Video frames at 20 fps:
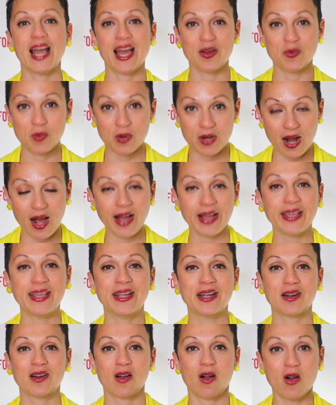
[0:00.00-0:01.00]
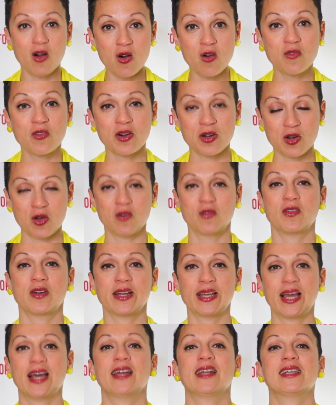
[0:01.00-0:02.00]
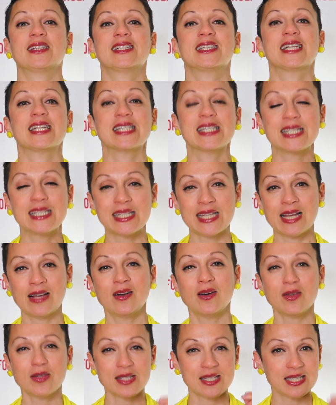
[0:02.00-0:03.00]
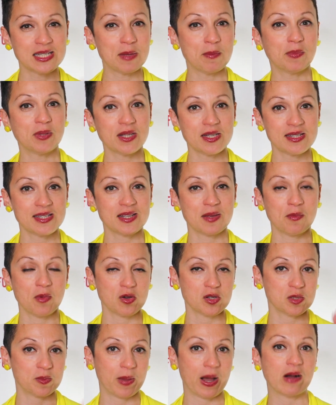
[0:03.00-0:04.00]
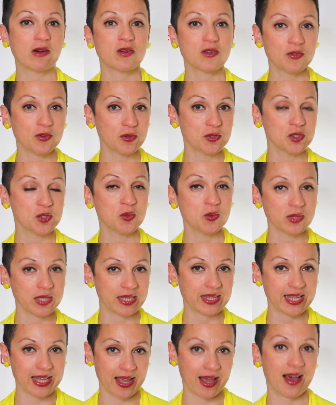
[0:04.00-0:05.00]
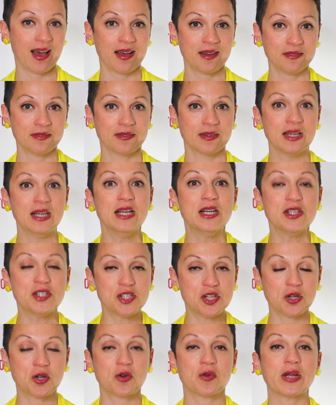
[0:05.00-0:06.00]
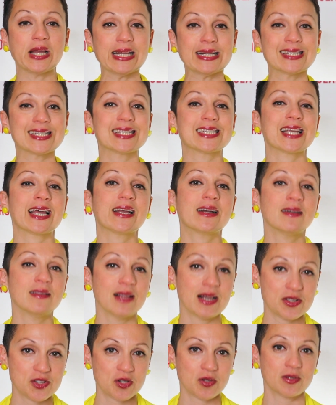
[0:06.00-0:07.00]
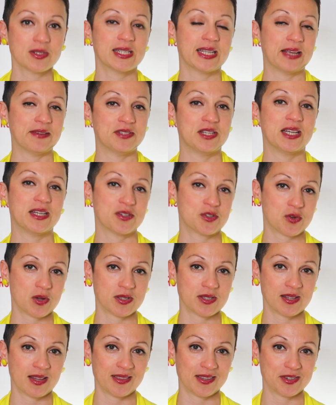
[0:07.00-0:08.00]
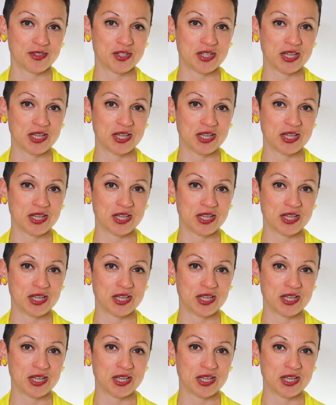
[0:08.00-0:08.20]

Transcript: And what I hear over and over again, it's the single simplest and most powerful tool that they have to create psychological safety and trust on their